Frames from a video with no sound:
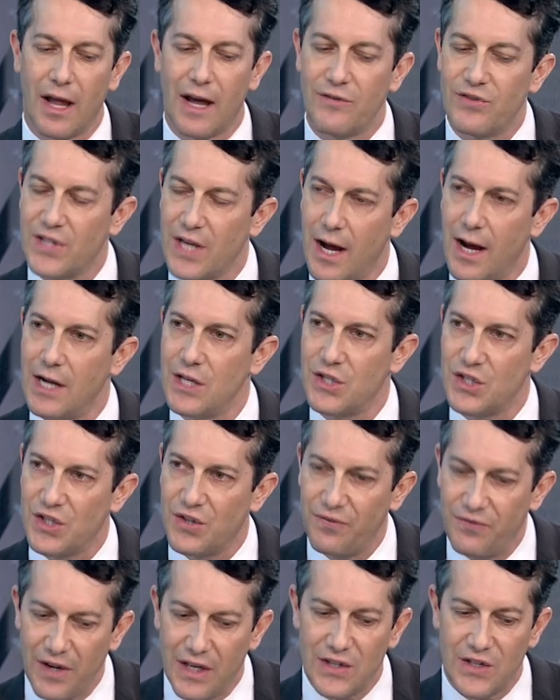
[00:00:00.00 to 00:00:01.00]
Life Sciences
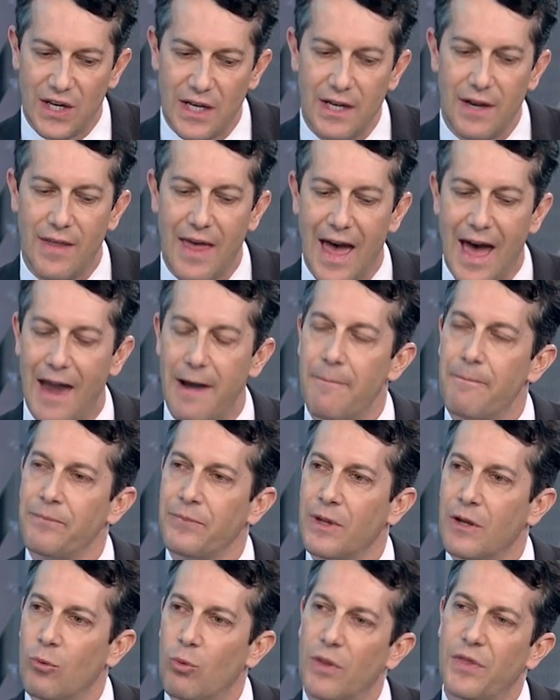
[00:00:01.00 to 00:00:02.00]
fits into that.
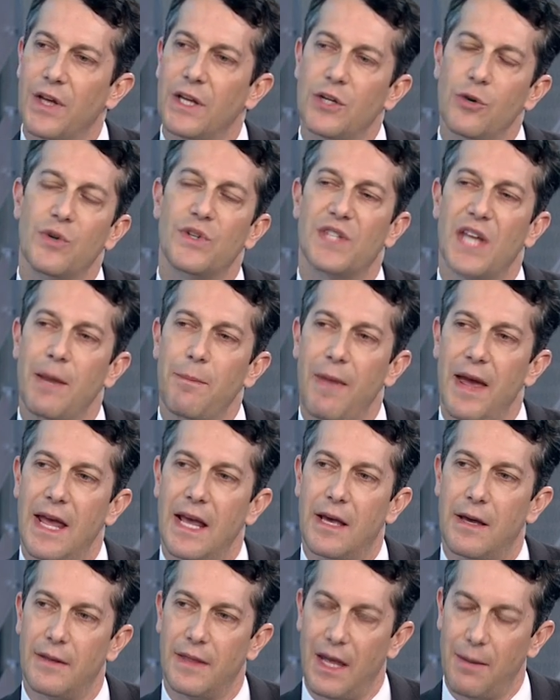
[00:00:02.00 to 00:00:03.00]
What they do is they
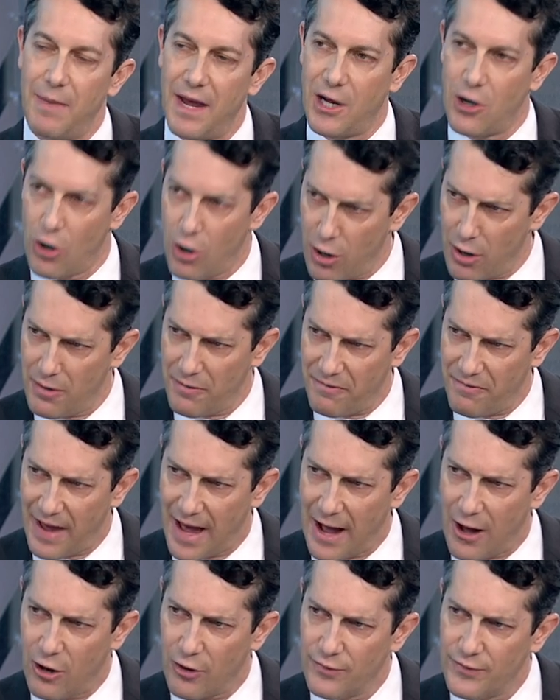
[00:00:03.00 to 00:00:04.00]
make heart
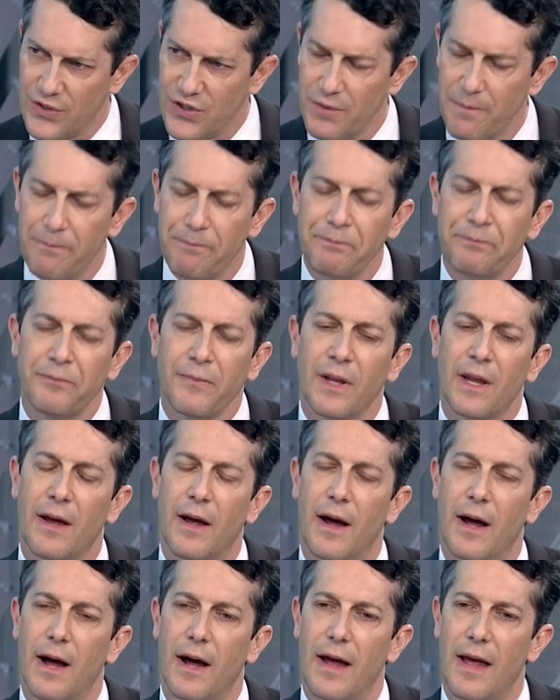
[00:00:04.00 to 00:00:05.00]
valves,
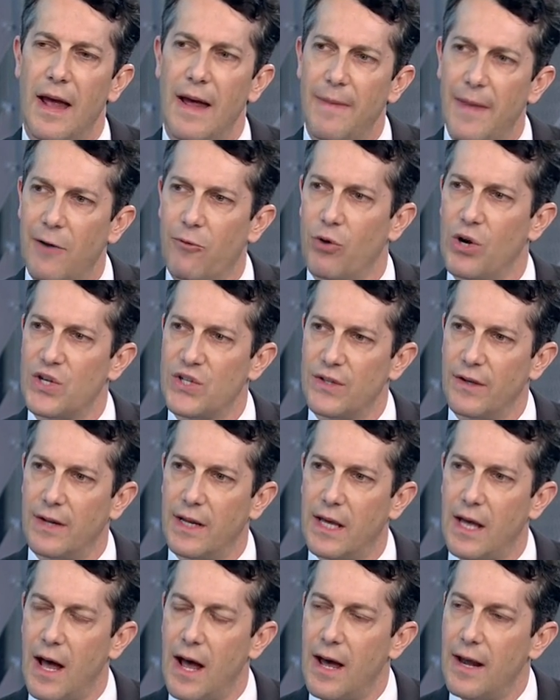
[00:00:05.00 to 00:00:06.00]
and they
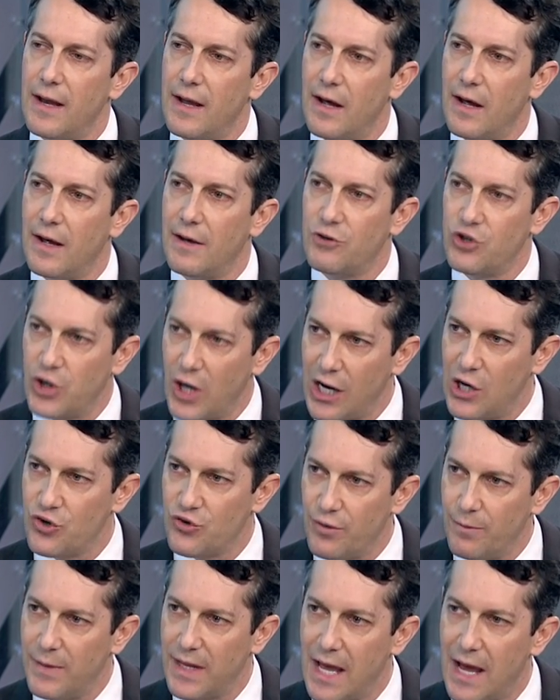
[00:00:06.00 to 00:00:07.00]
recently got a change
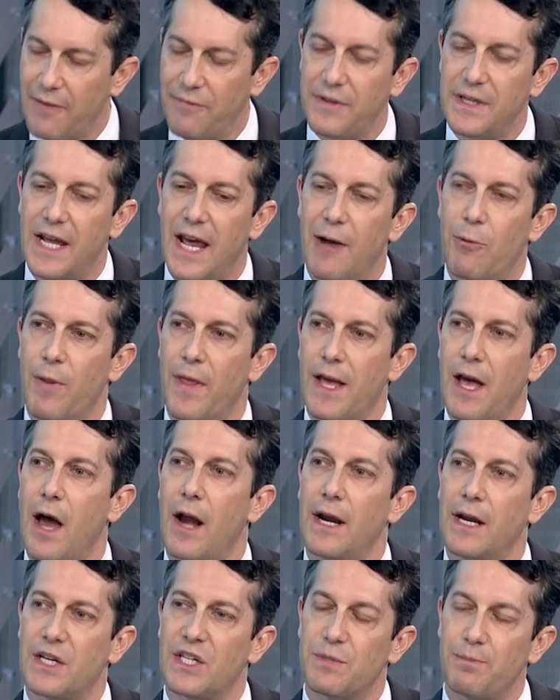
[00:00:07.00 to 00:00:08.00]
from the FDA where they
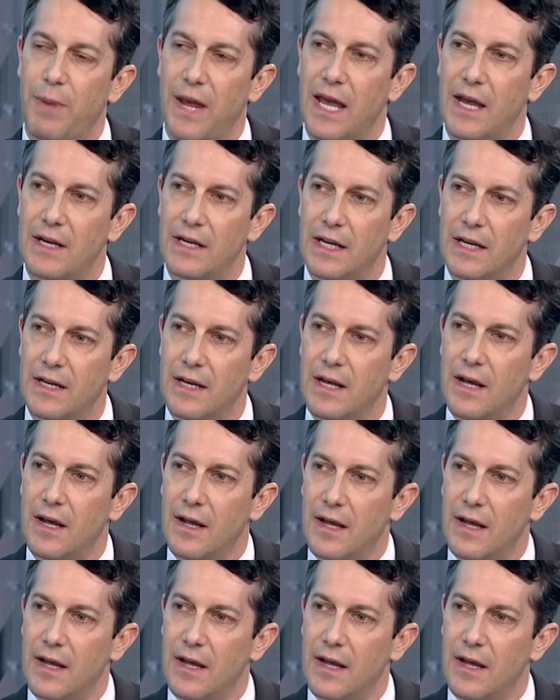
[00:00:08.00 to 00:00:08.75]
got an expanded